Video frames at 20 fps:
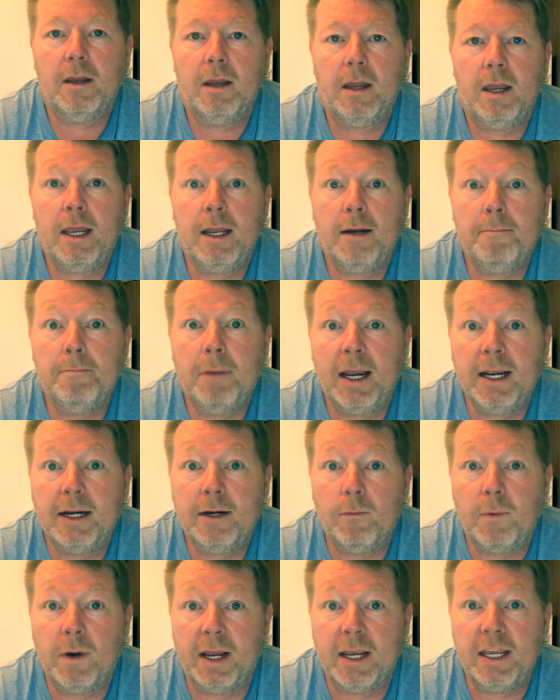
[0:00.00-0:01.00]
And by
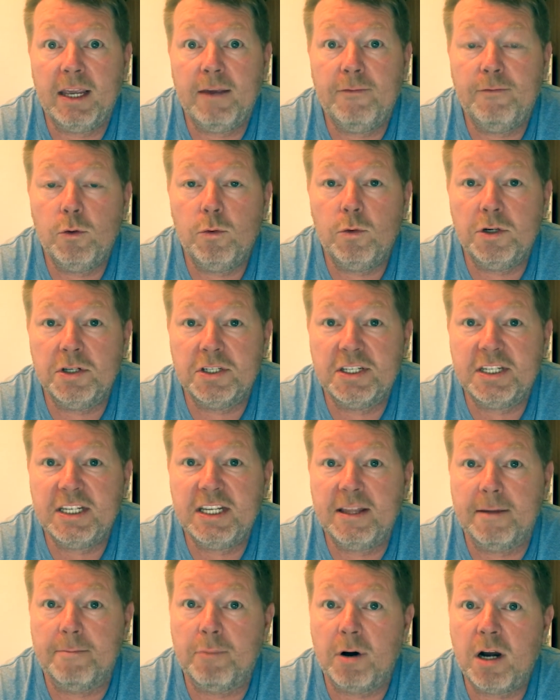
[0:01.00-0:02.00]
the way, if you want to
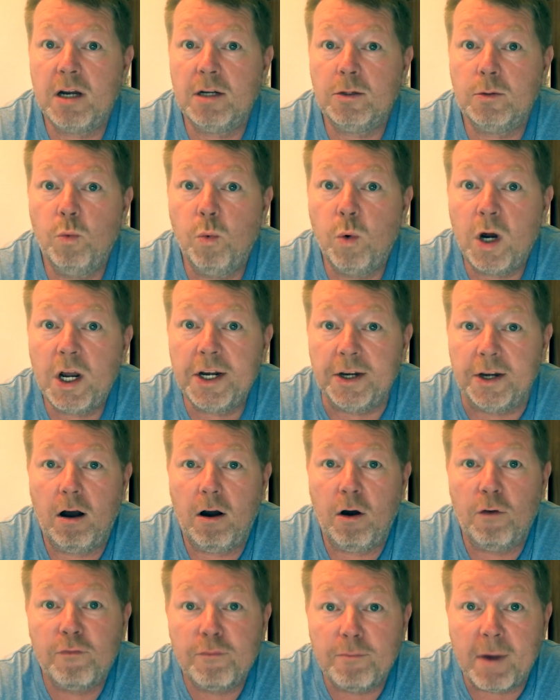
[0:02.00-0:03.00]
see the part 1
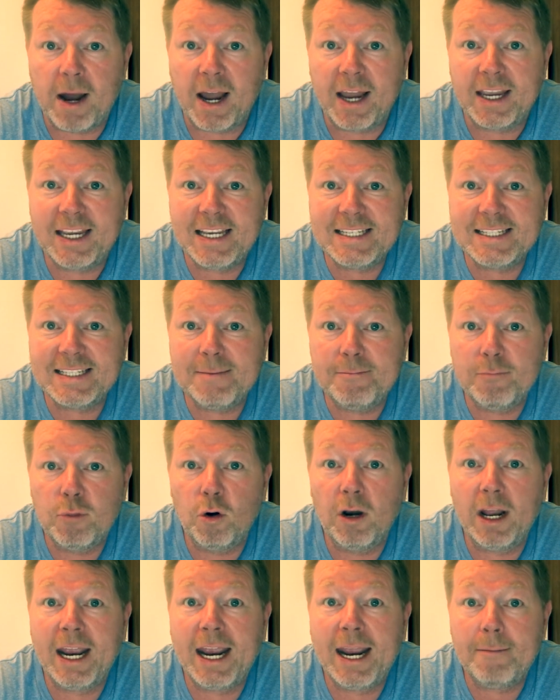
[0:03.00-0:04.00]
of my
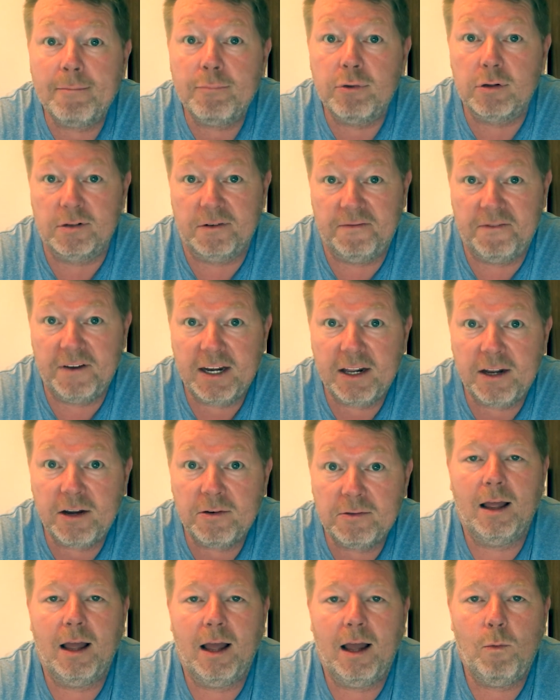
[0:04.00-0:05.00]
Istanbul Airport
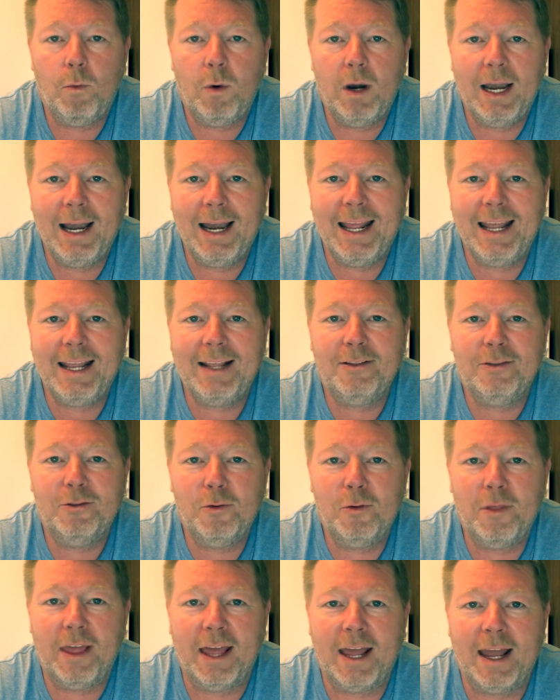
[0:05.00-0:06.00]
video, I will link
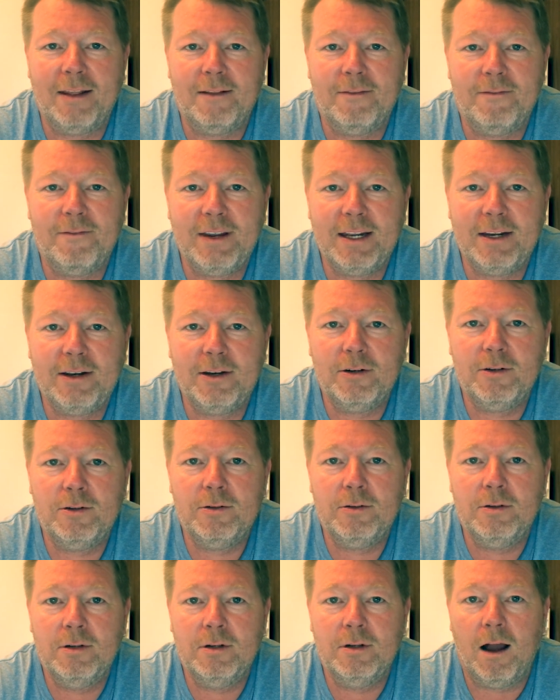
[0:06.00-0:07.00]
to that
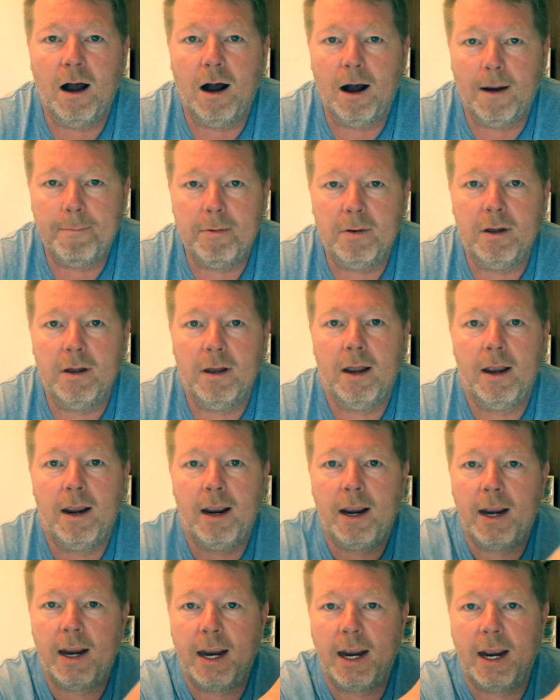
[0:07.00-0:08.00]
video up
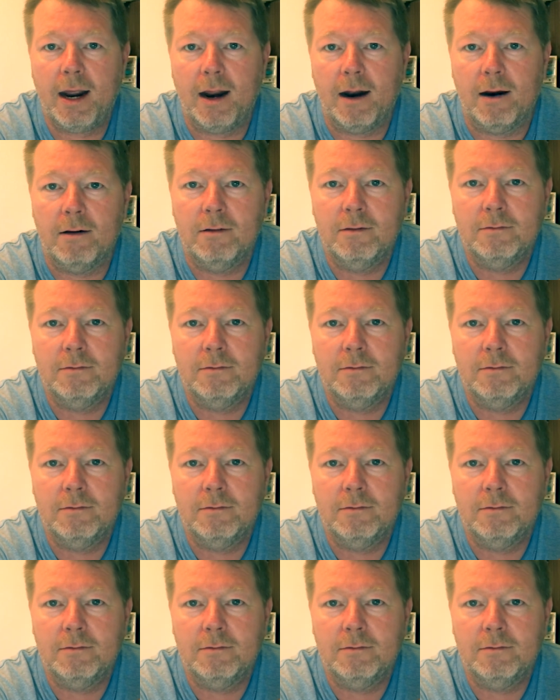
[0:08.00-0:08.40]
here.